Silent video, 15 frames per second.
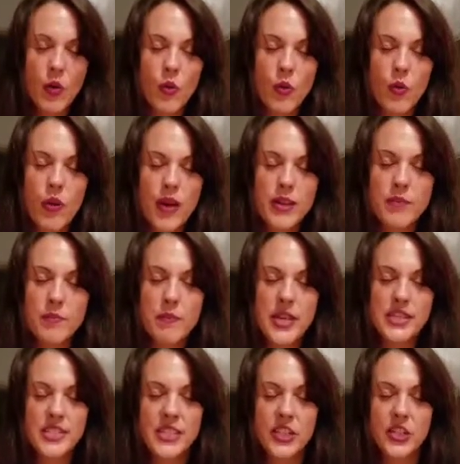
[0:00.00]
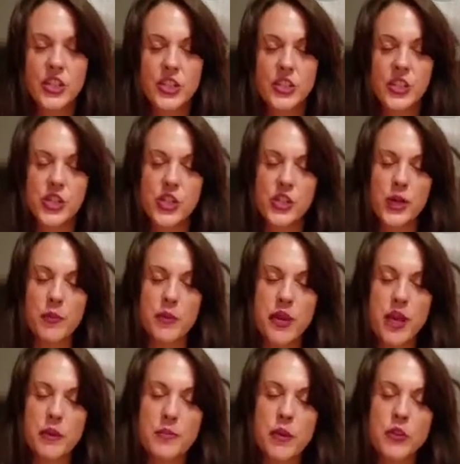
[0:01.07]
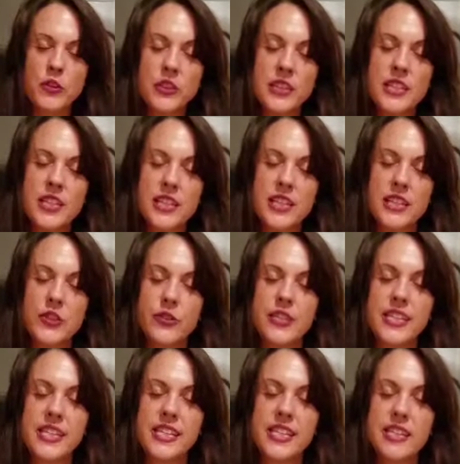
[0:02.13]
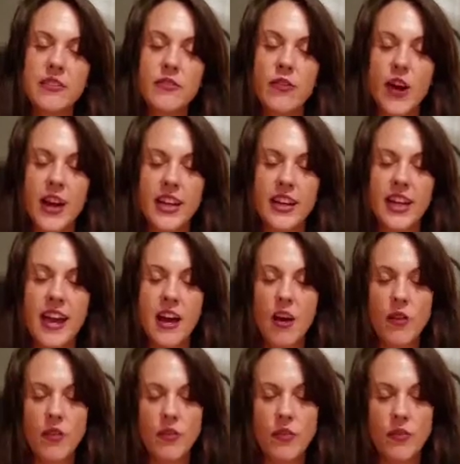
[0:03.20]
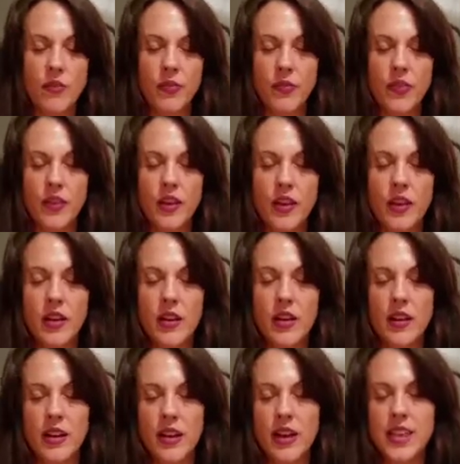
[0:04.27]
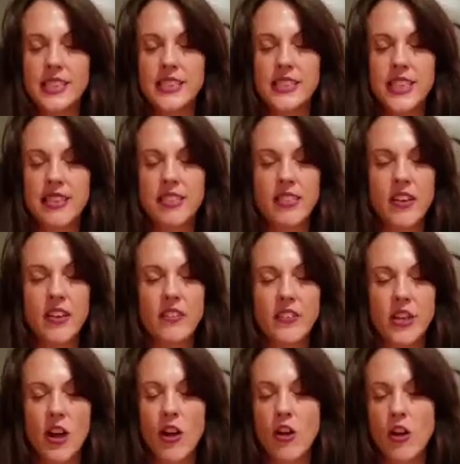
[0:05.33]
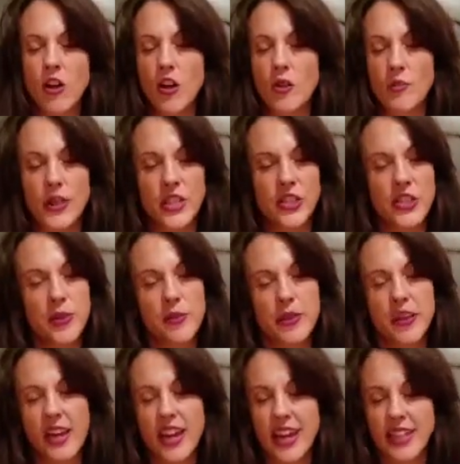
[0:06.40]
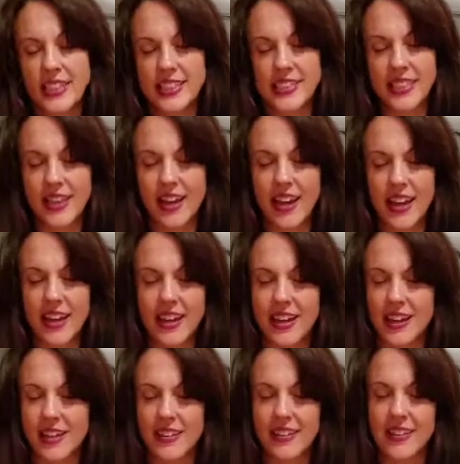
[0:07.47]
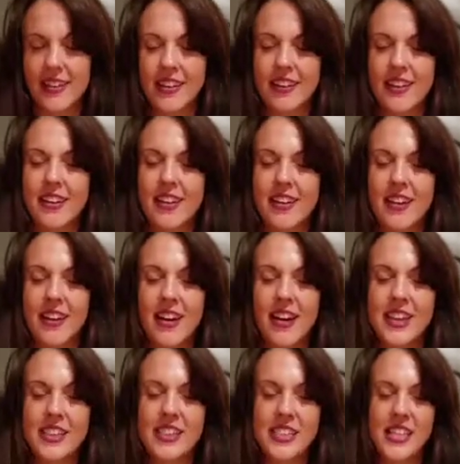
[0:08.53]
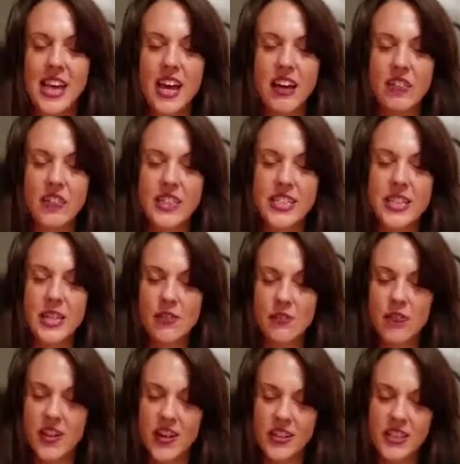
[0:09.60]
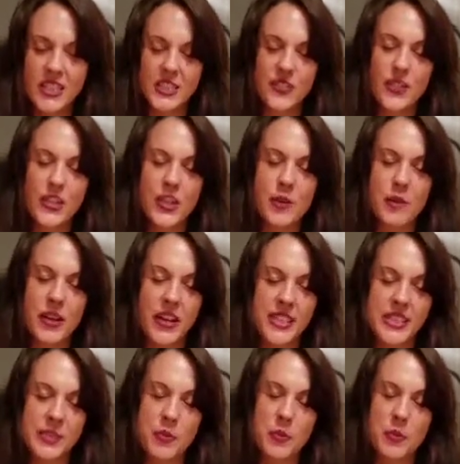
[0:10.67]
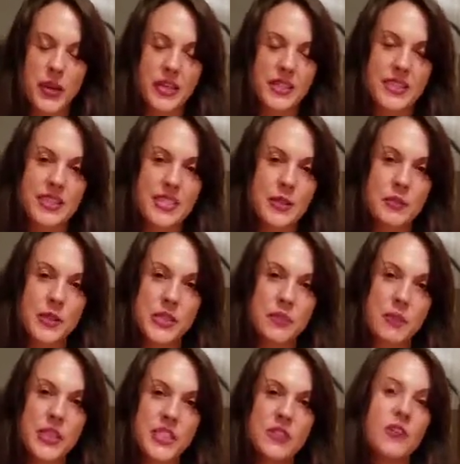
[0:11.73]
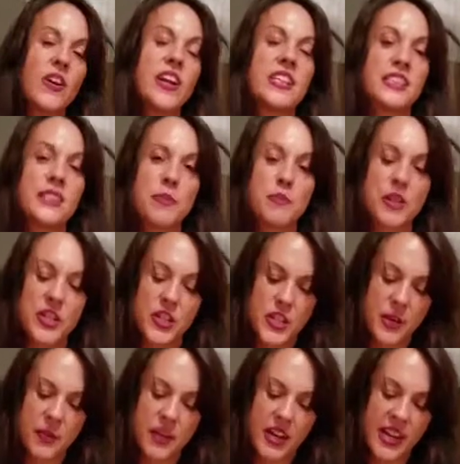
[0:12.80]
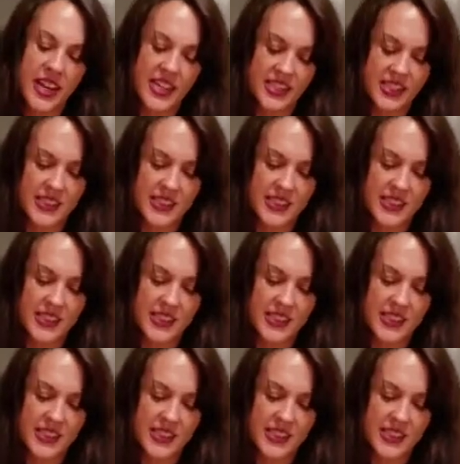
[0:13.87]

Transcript: What message does Gemini most need to receive right now? I send love to all my Geminis. I just have a deep fondness for Geminis. Some of my deepest best friends have been Geminis.